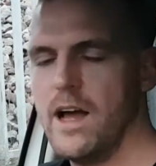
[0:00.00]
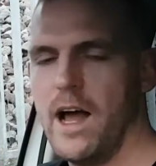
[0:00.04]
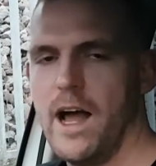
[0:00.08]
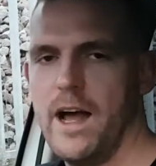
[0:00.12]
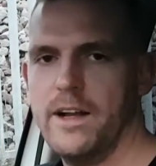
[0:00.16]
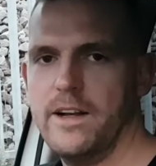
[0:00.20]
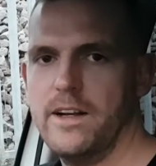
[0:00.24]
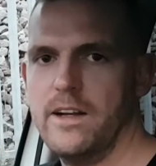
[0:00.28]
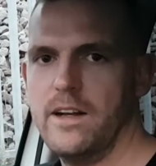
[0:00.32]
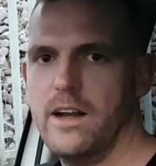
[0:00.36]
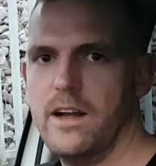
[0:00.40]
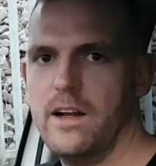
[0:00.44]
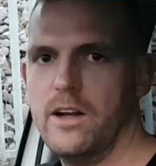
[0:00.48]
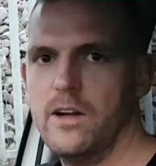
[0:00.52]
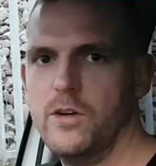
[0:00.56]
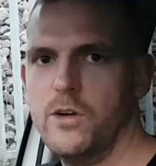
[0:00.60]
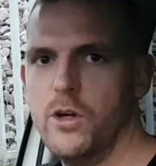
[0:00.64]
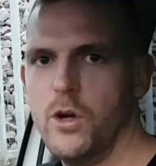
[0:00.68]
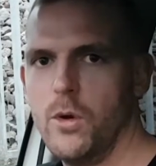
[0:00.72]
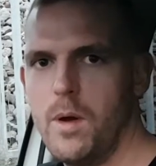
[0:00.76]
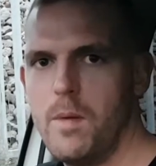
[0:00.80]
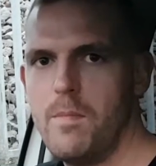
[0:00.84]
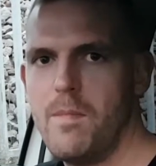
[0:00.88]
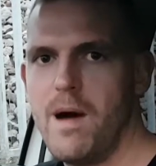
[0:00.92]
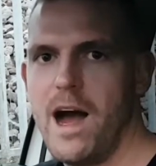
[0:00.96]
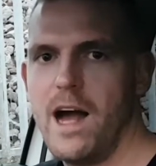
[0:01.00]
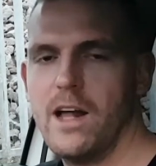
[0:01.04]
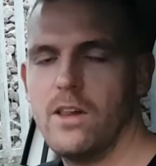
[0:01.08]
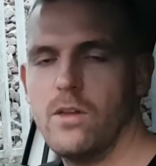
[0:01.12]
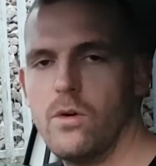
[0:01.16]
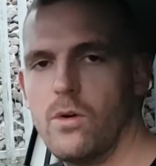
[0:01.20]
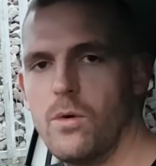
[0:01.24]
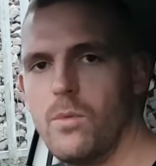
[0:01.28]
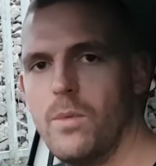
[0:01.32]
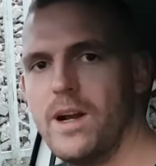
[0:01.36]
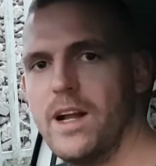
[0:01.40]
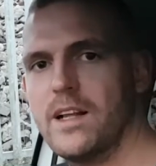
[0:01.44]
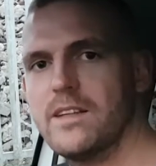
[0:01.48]
And knowing my
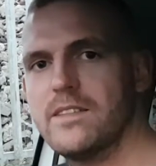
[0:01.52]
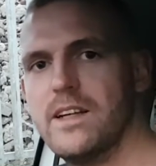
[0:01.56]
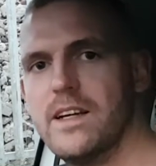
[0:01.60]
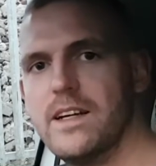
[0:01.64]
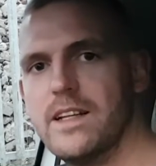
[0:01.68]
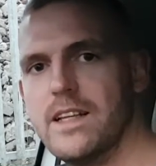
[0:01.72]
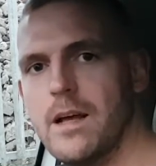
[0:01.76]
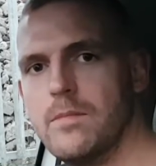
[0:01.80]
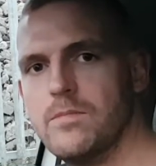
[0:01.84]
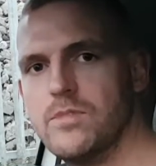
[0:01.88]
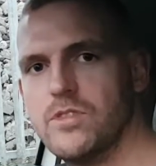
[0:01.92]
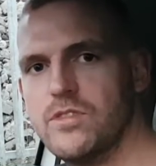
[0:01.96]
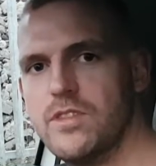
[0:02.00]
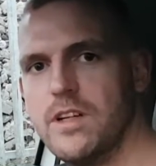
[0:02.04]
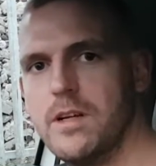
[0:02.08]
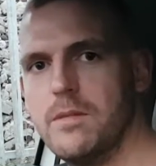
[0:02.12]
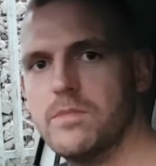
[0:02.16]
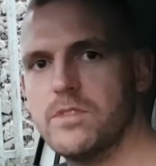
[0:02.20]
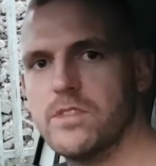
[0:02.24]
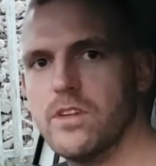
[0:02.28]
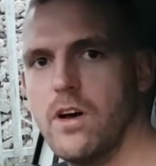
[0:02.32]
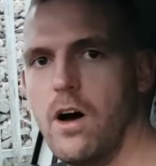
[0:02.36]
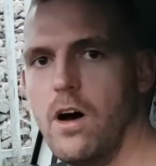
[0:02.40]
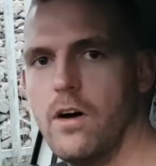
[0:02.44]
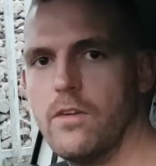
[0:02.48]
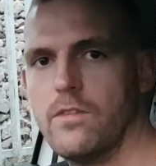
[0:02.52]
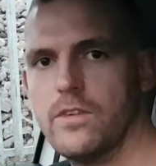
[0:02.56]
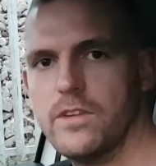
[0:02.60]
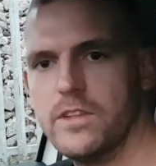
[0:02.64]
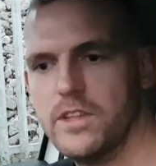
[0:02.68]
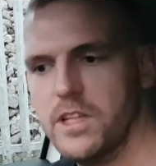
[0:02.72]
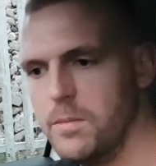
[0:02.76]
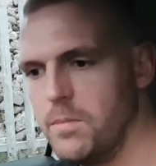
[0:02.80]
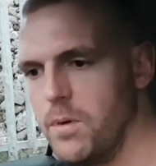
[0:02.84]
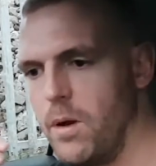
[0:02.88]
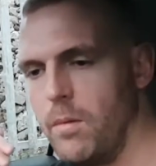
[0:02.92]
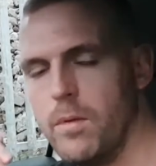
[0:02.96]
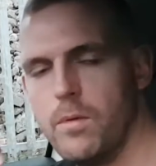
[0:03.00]
luck, when I take them strips off,
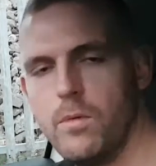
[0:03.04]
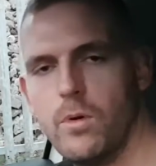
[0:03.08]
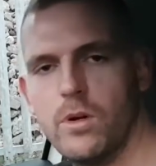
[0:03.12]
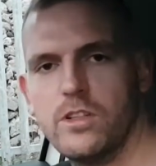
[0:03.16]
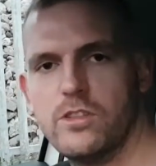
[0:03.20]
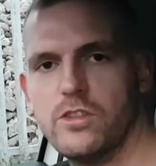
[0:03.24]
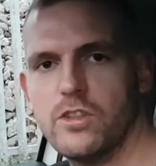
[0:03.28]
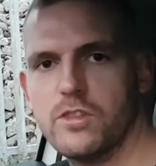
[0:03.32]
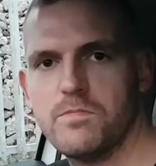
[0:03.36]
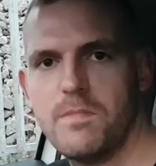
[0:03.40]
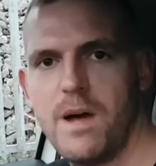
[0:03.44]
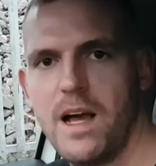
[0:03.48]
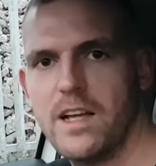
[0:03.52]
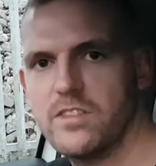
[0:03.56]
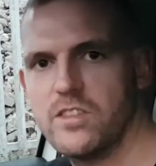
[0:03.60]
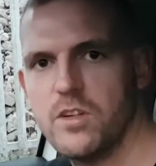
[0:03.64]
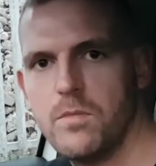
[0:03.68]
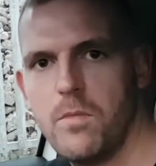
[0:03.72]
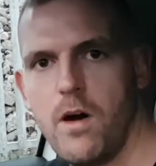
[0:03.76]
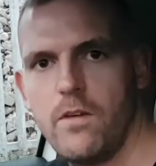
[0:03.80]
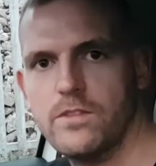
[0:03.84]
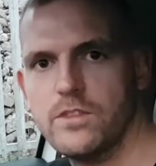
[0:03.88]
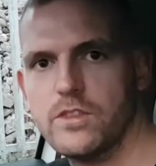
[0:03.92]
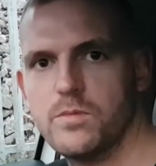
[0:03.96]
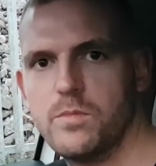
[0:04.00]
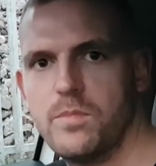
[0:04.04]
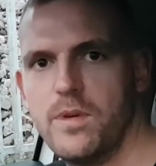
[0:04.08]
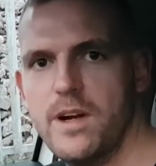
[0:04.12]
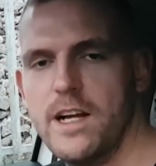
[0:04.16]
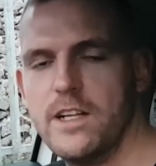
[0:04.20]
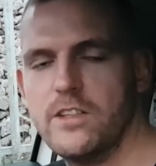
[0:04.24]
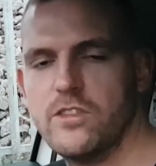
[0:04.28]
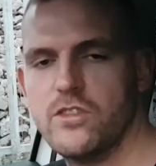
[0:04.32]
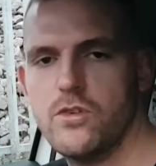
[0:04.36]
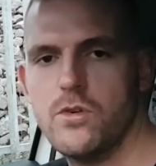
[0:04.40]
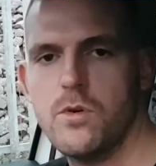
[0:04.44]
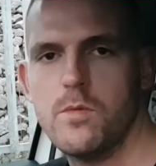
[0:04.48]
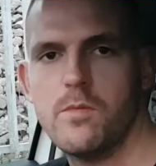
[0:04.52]
they probably would have just masked them off and
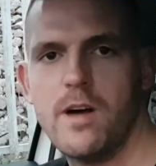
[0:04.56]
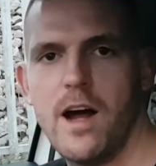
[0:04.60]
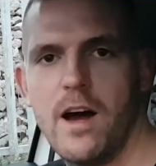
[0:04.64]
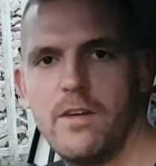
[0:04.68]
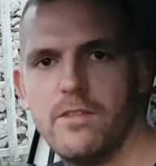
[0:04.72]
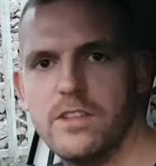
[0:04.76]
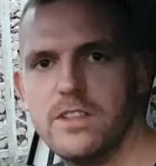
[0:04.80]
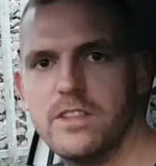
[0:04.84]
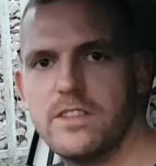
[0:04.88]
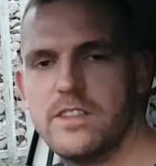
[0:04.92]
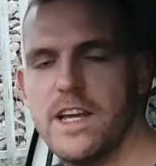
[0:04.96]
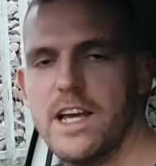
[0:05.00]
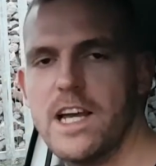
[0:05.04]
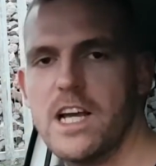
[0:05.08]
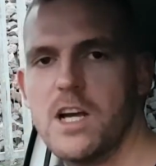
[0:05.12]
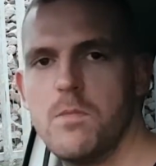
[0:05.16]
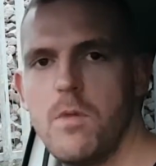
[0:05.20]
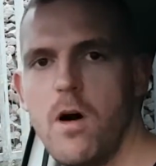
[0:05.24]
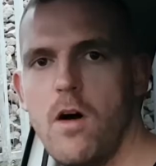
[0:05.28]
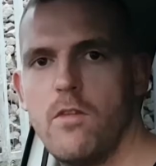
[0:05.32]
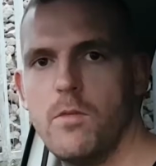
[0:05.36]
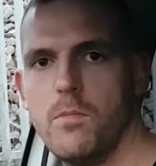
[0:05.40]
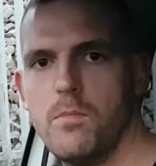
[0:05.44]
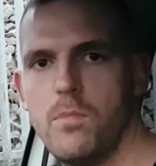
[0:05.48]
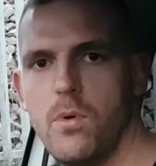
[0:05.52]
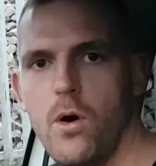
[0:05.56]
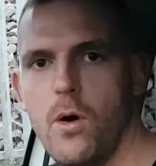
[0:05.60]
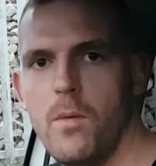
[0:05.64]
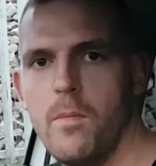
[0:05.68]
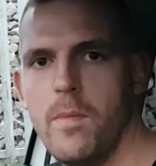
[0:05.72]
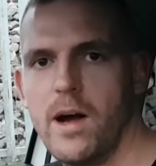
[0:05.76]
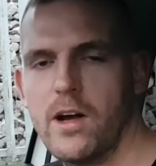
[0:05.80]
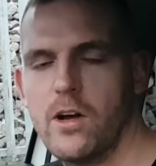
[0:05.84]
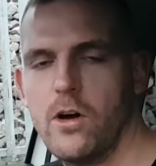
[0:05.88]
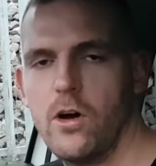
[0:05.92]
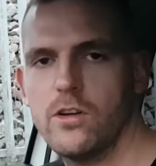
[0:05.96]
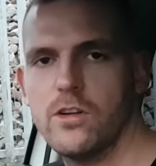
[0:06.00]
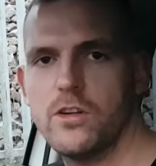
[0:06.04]
sprayed to them rather than take them off and put
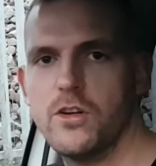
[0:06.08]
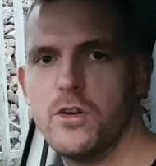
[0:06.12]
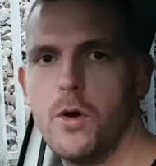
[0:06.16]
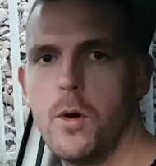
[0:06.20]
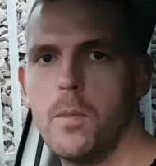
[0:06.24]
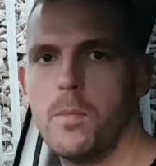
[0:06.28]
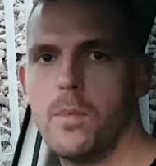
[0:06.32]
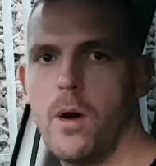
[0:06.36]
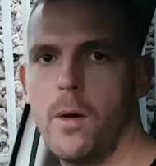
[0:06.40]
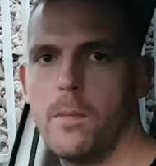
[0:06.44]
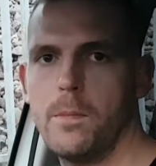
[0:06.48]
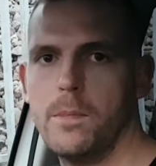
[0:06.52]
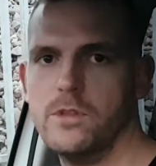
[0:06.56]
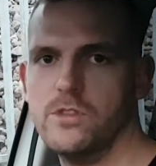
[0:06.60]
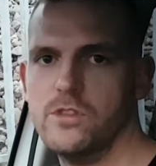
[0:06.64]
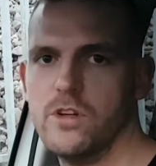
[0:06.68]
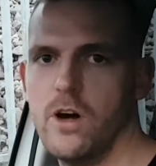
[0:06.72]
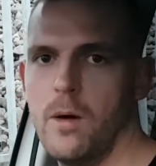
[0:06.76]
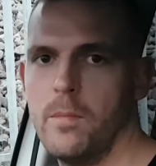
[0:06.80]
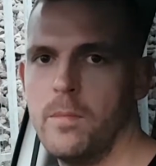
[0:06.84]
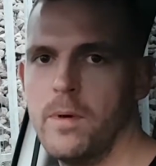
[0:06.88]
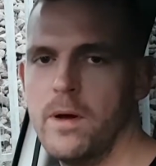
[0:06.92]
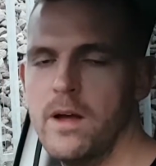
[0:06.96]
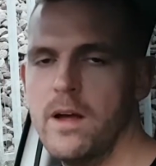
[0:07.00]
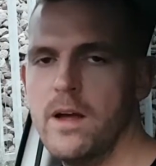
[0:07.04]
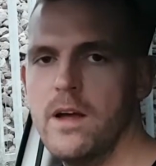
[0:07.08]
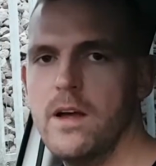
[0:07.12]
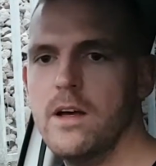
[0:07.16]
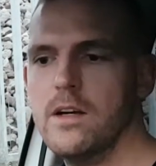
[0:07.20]
them back on and do a proper job.